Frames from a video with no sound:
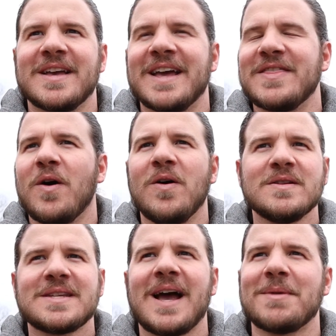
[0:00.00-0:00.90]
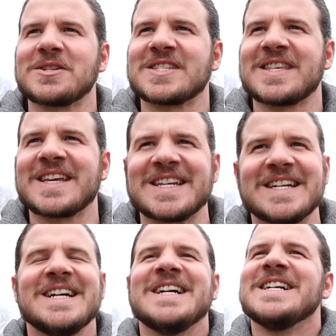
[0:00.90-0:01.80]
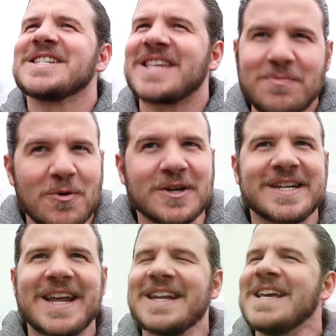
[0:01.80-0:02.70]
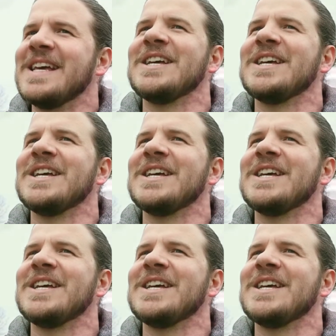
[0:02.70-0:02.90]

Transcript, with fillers: And the whole time I was just thinking, just keep working, Nate.